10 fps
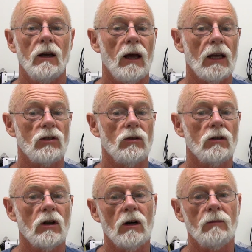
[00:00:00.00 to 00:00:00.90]
at certain
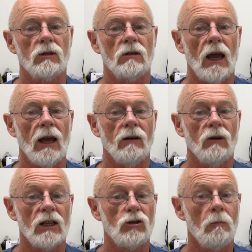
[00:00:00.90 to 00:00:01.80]
times. And
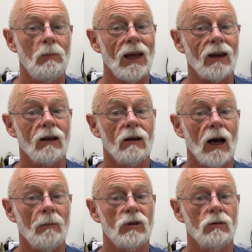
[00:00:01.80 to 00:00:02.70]
is your Beck
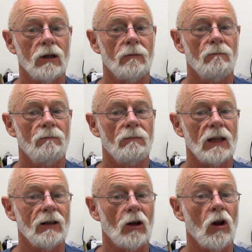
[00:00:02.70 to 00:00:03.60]
up to it?
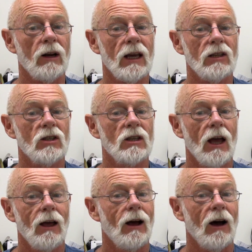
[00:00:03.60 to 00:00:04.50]
And in a lot of cases,
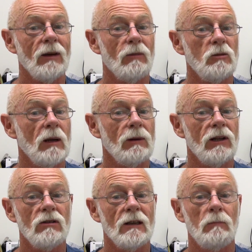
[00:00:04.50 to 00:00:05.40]
I think most people are
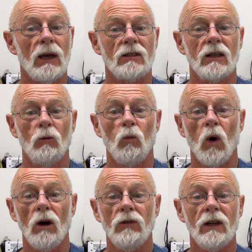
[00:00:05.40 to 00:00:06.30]
using Becks that are
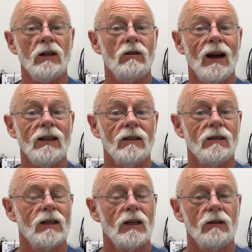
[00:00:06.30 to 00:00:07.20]
woefully underrated
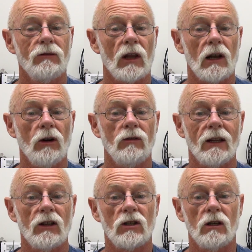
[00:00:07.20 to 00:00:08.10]
for the load
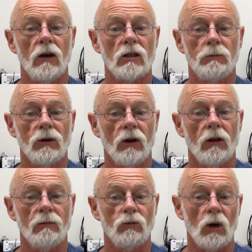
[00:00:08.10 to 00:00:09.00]
that the servos are putting on
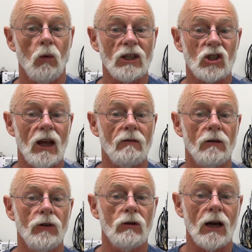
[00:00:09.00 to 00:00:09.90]
them. So watch that
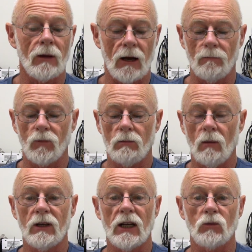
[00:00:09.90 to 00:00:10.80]
review coming up
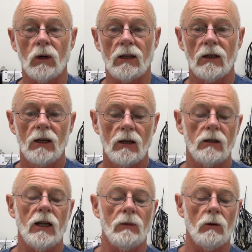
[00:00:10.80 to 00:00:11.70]
probably next week. It'll
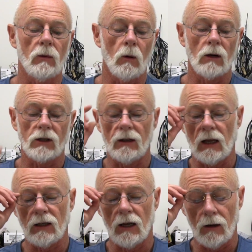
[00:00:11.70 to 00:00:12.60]
take me a little while to get
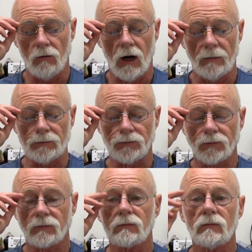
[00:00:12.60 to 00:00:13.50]
that together. Right.
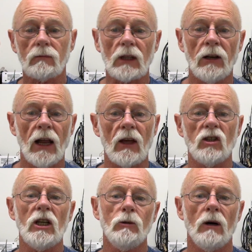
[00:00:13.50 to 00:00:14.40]
Now that
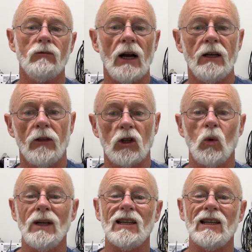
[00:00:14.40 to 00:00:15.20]
T12 radio, the 20